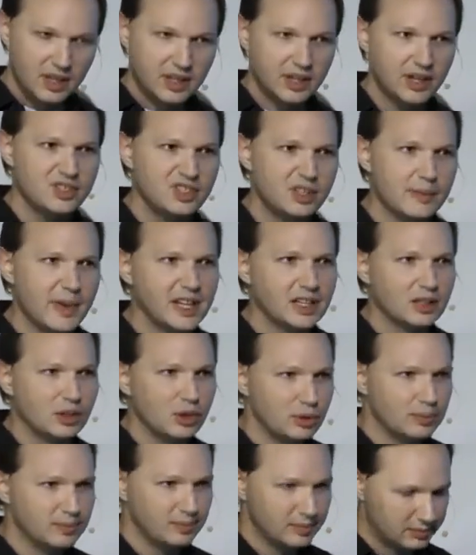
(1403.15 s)
Here's the main
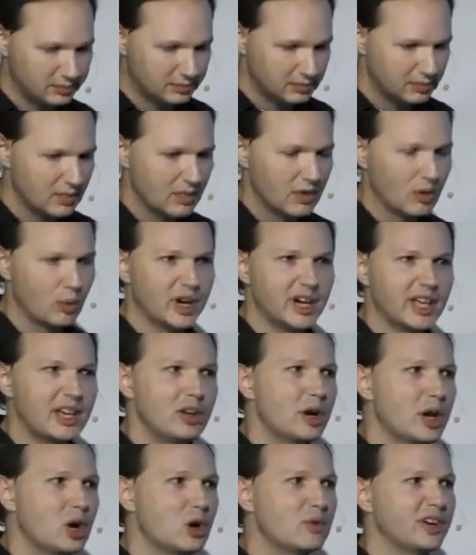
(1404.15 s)
loop. We're going to
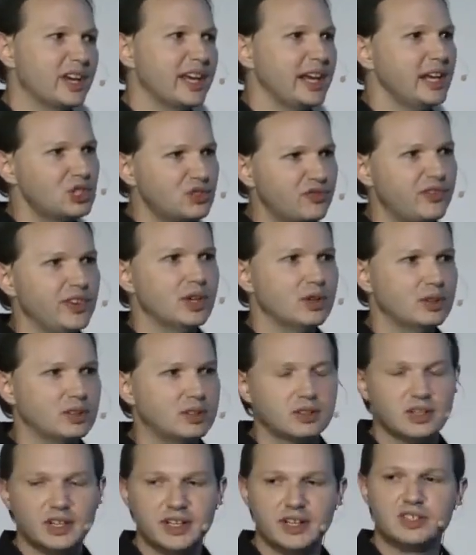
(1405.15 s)
iterate over each field
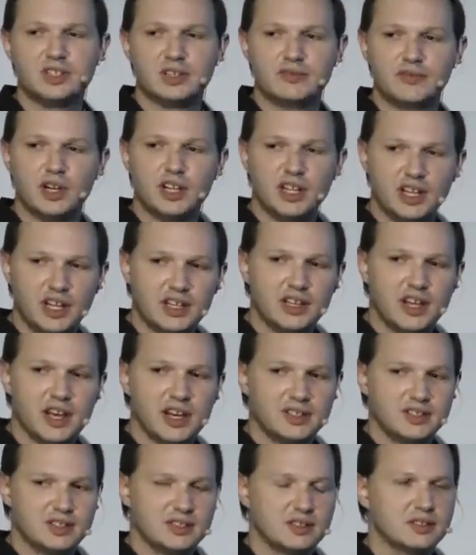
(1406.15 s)
in this inverted
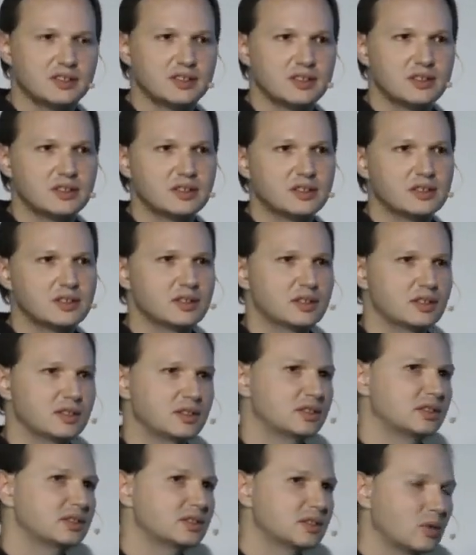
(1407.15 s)
index.
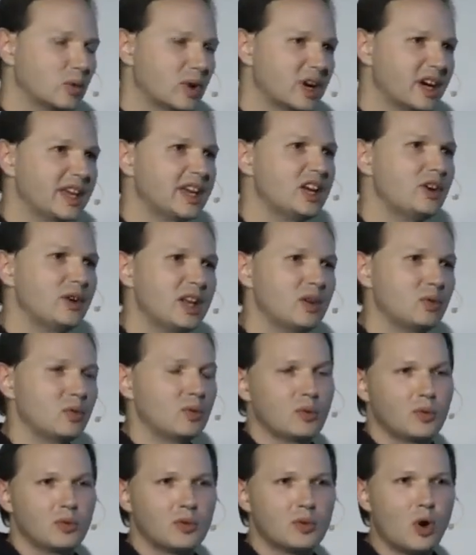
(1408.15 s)
We're going to iterate
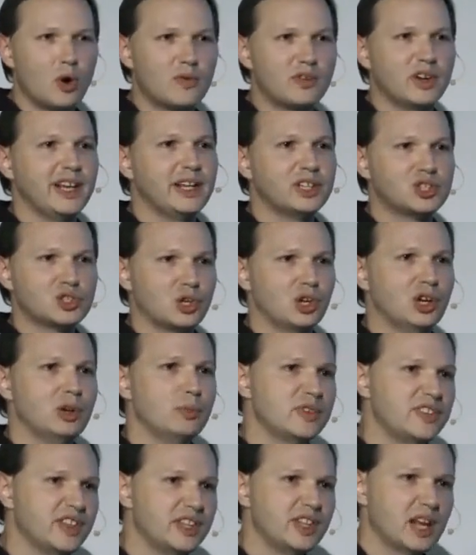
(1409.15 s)
over each term
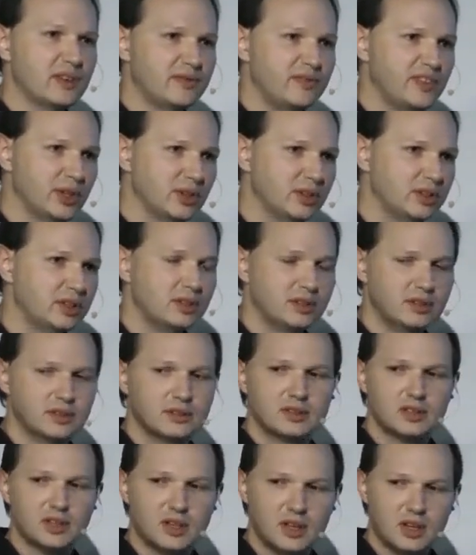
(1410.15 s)
within that field.
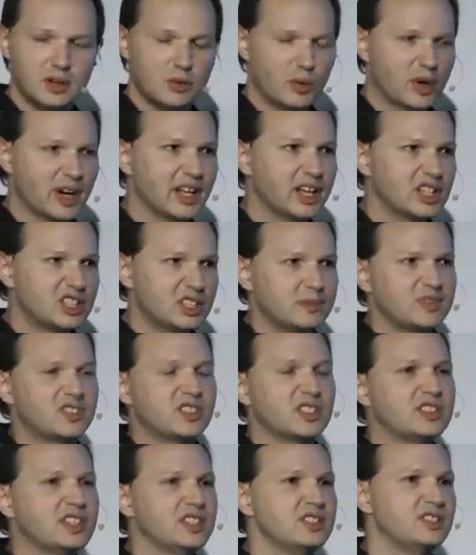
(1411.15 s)
We're going to get some
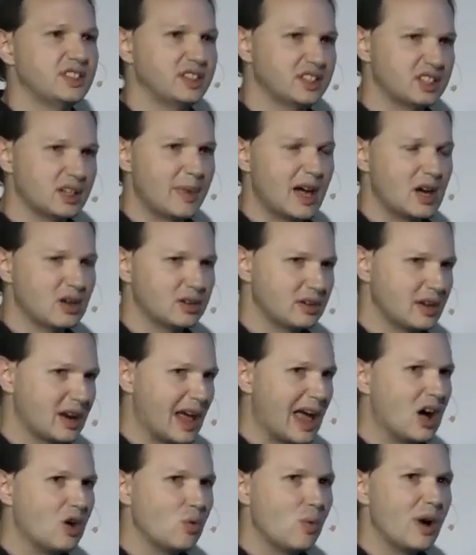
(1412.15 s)
statistics about
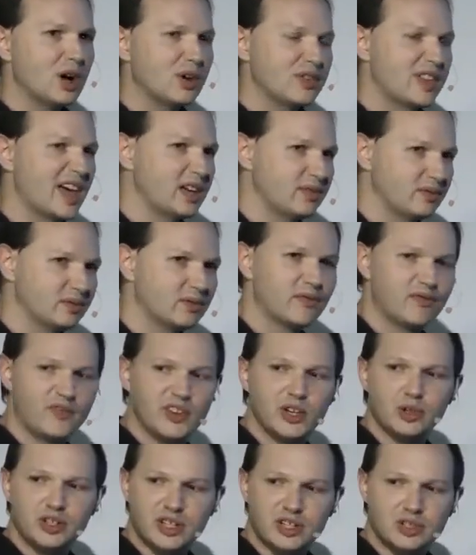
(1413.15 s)
how well that
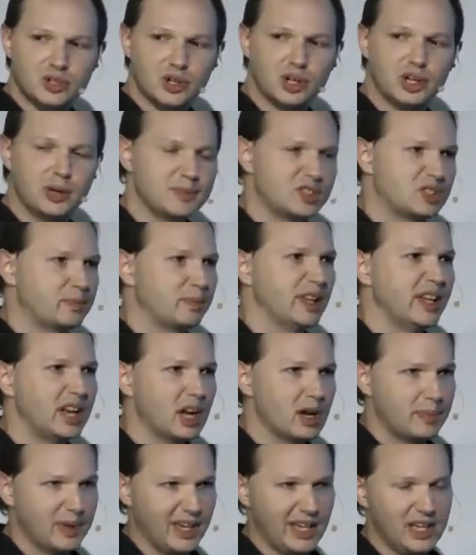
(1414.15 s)
field and term split
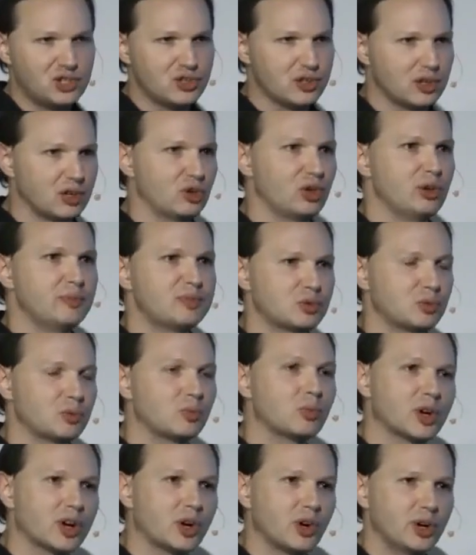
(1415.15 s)
up each of the groups
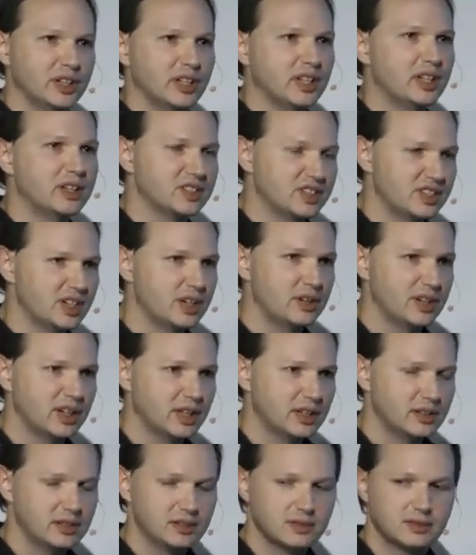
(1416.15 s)
we're currently considering.